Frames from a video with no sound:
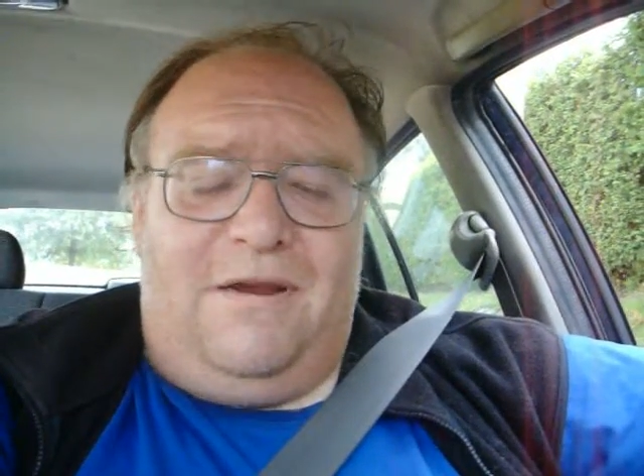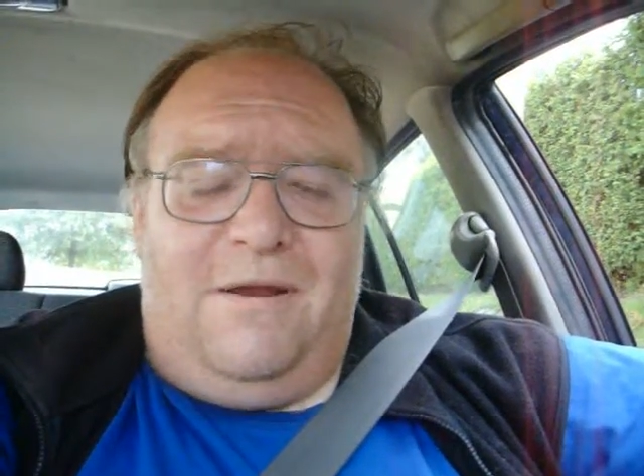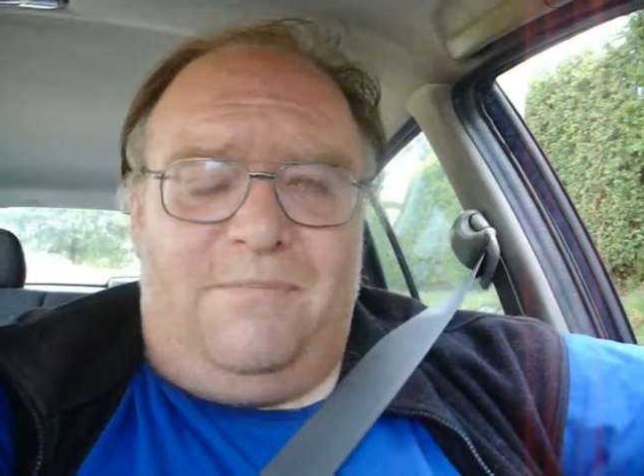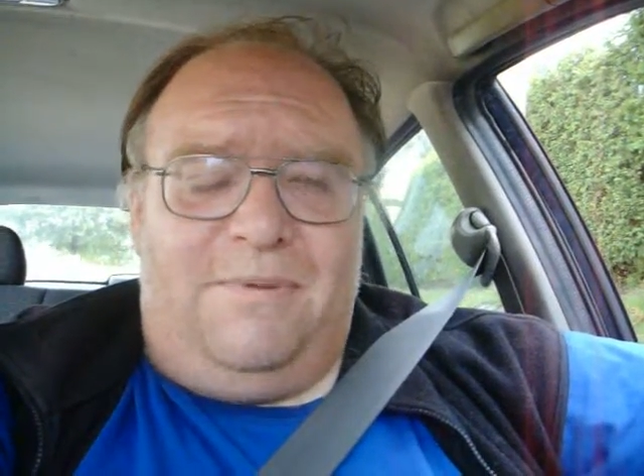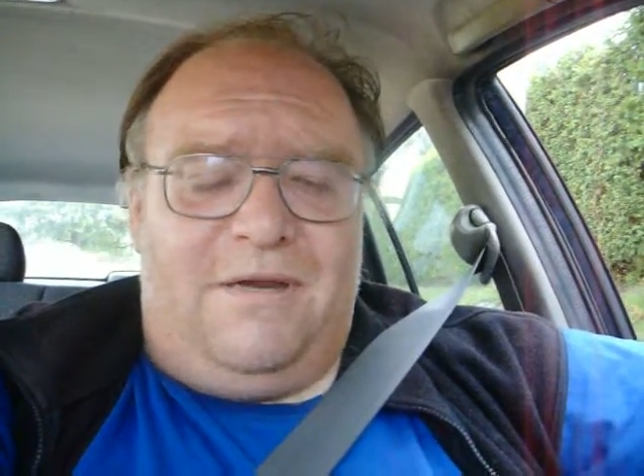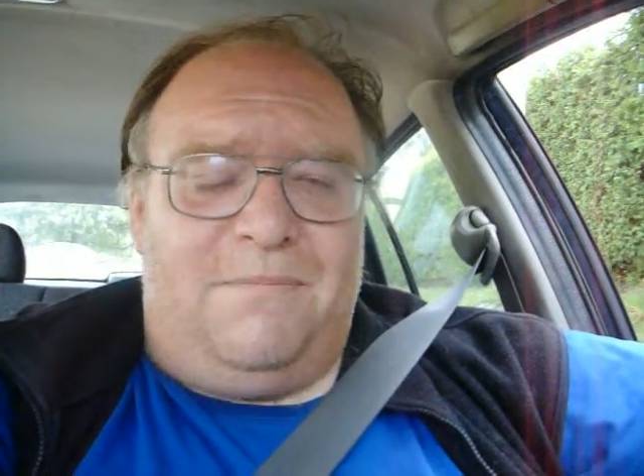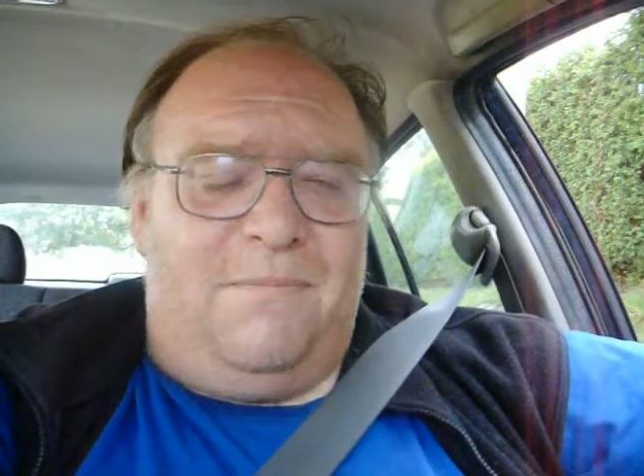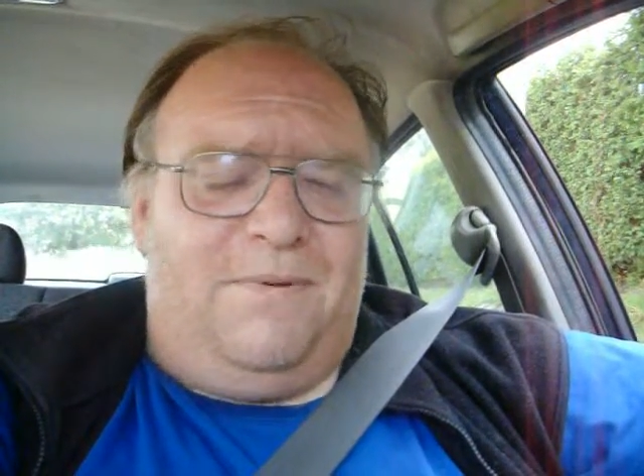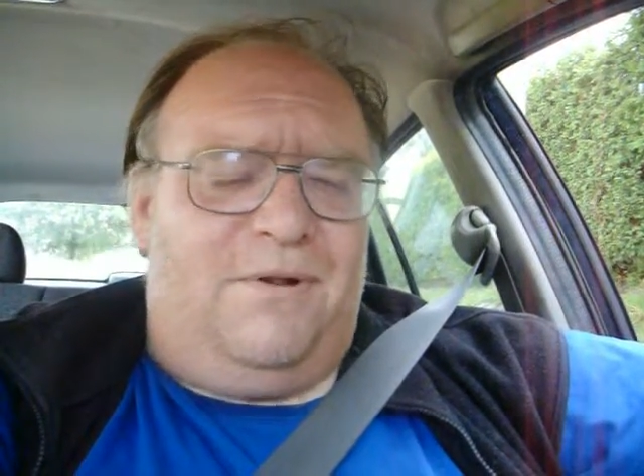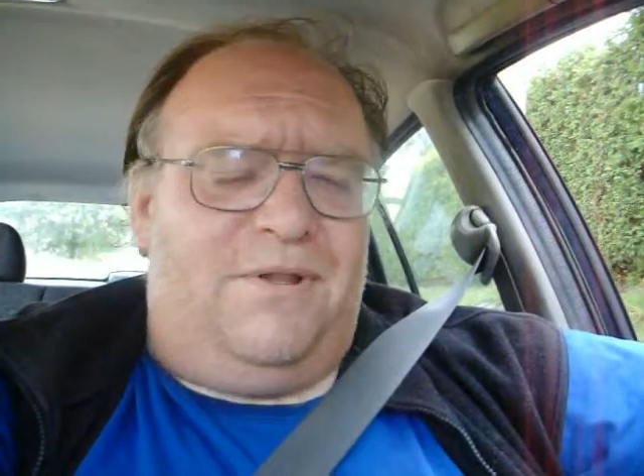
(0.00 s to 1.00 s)
come and pick him
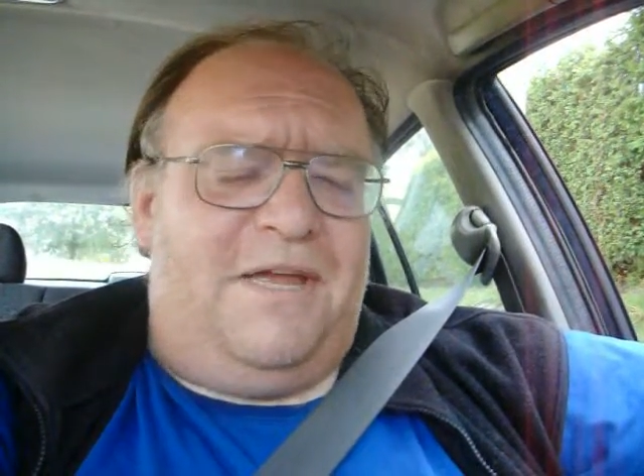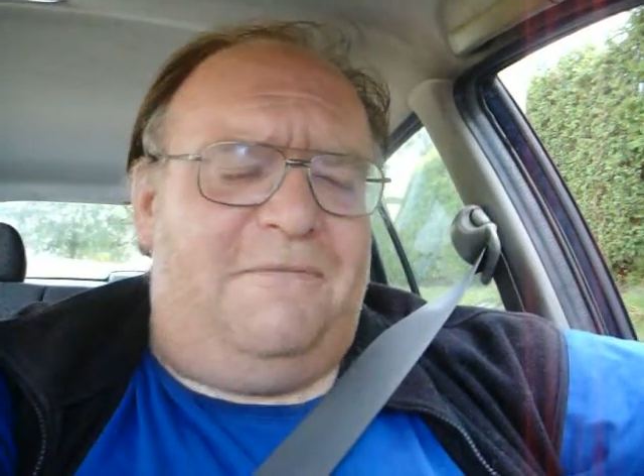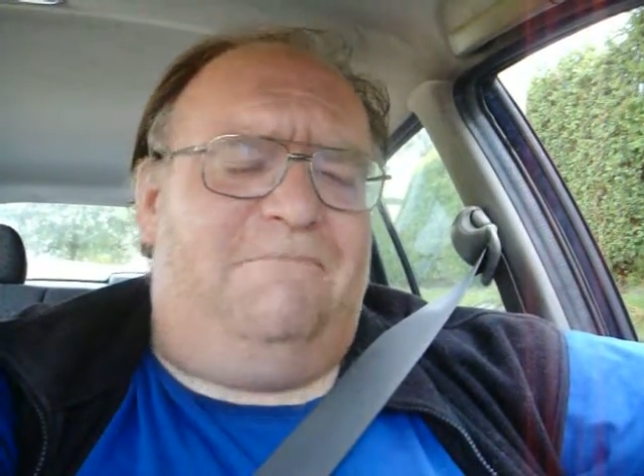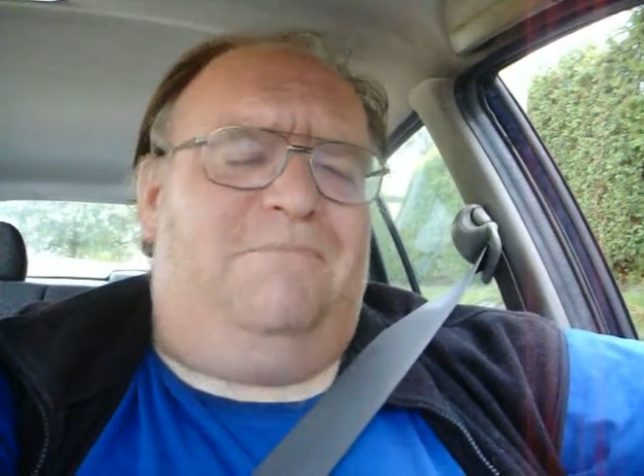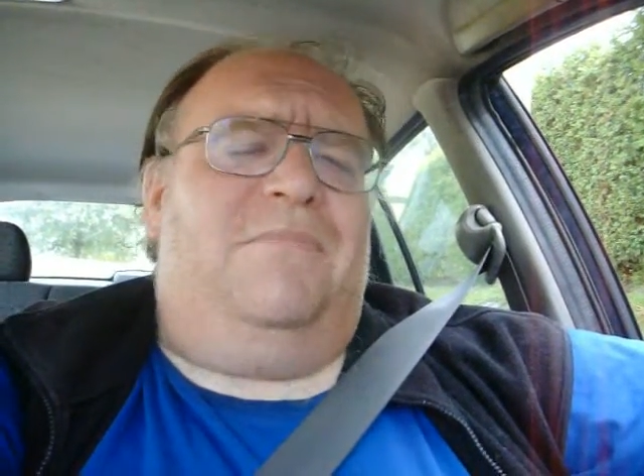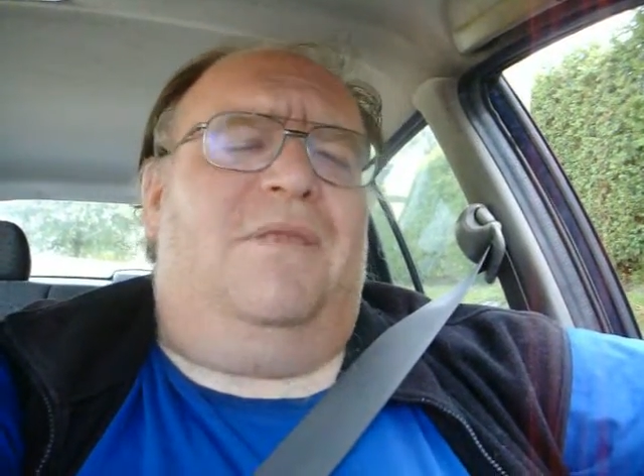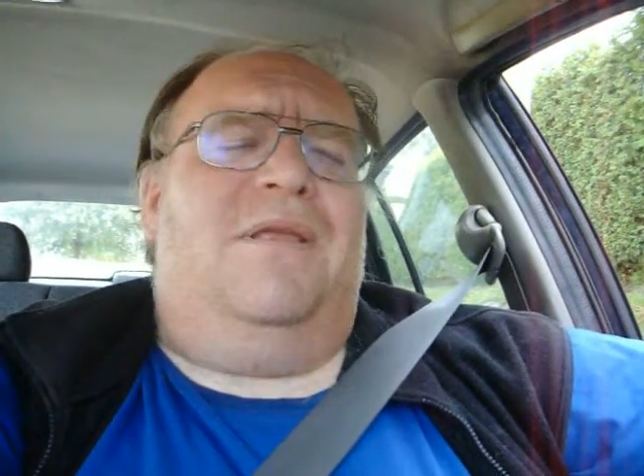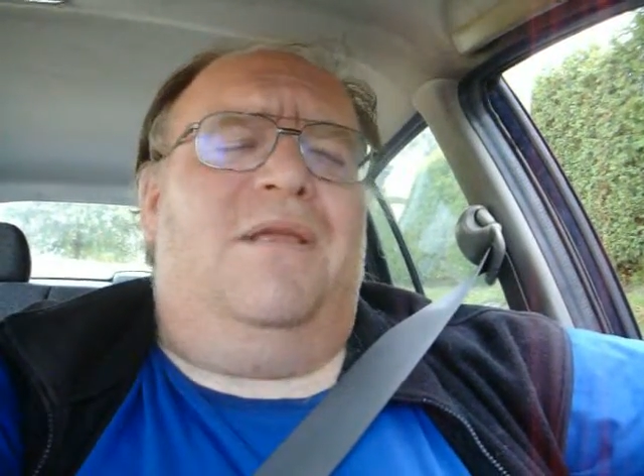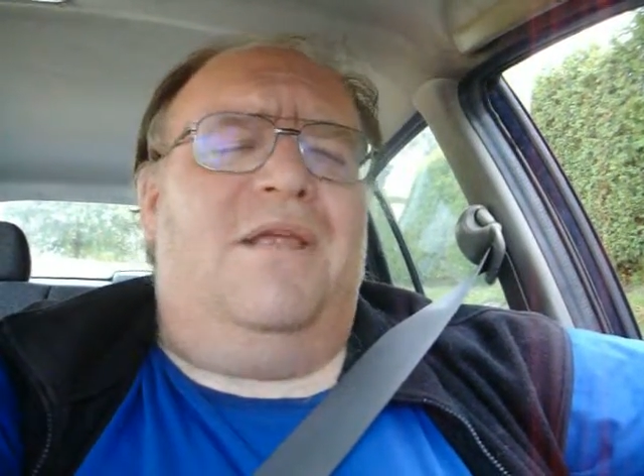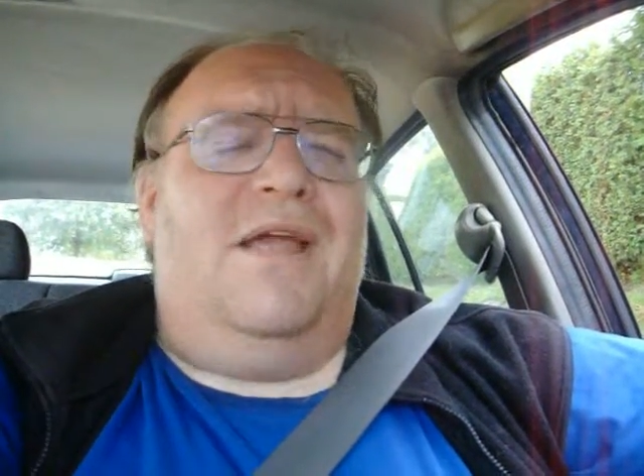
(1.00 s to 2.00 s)
up and all that.
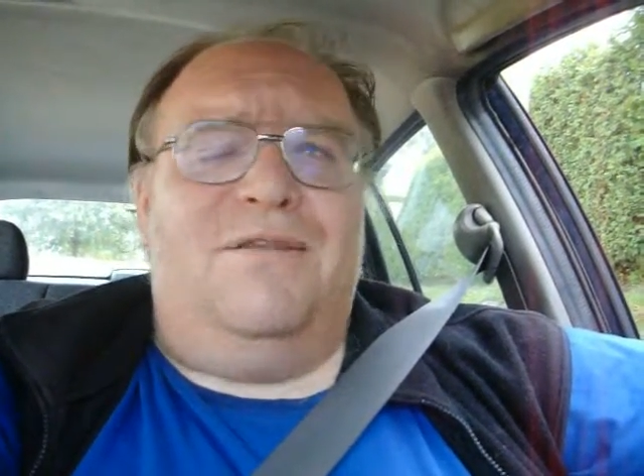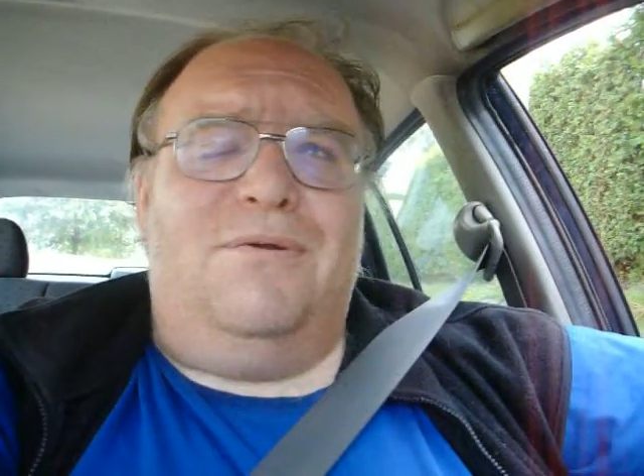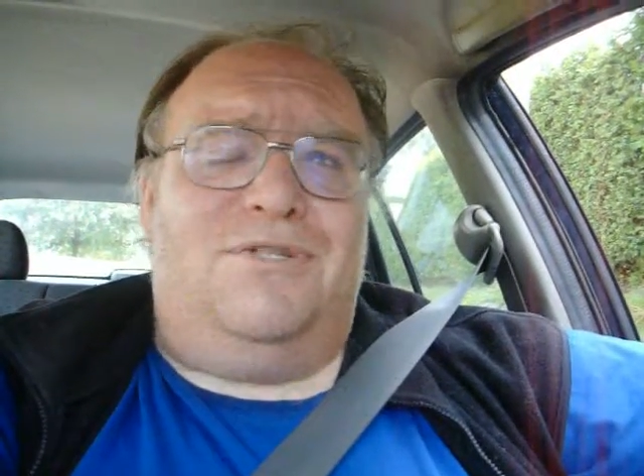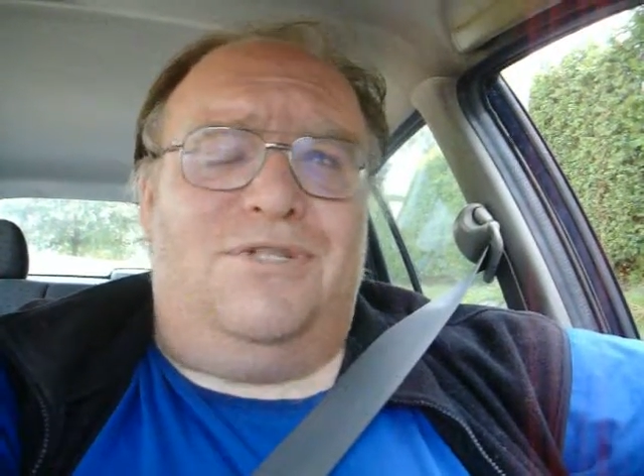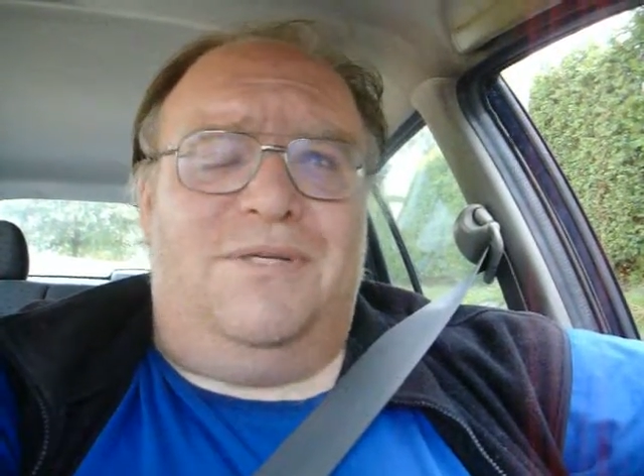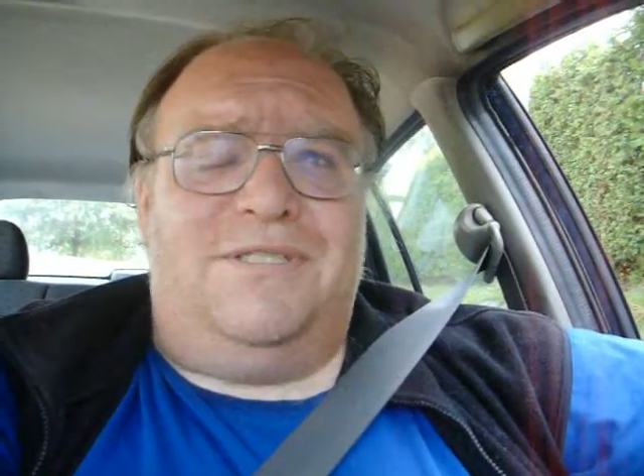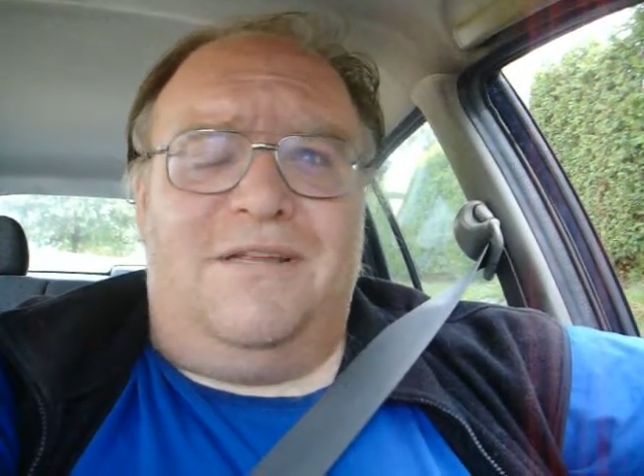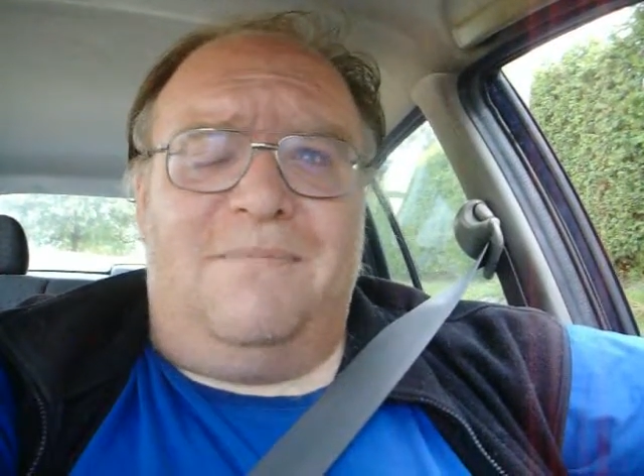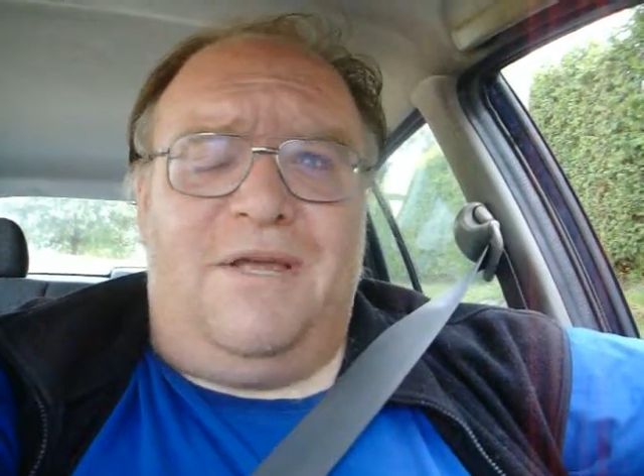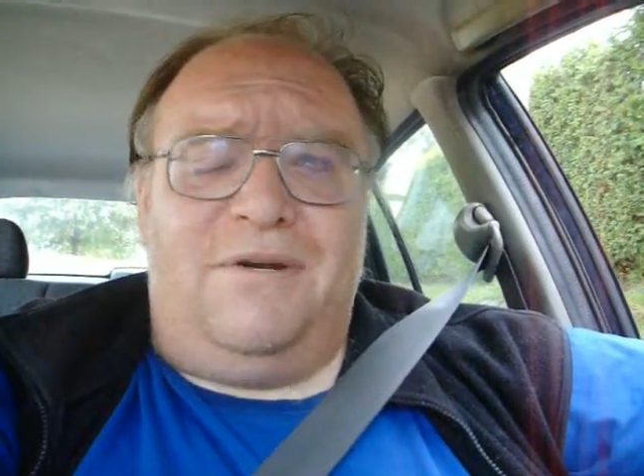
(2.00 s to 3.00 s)
Had no choice
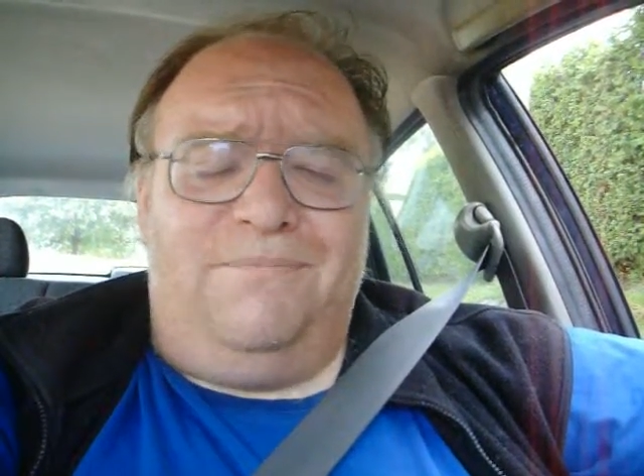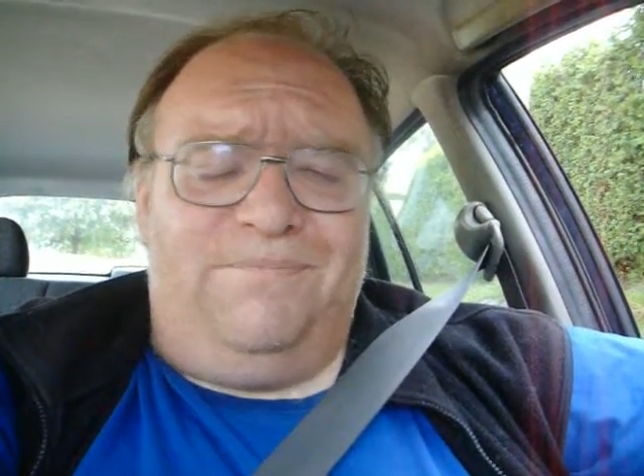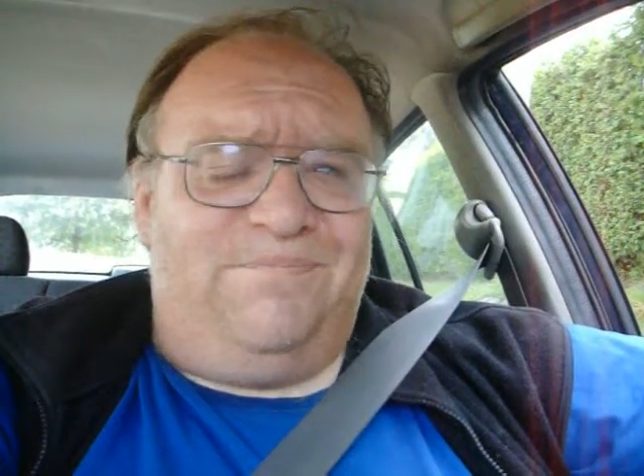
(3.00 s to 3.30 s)
in the matter.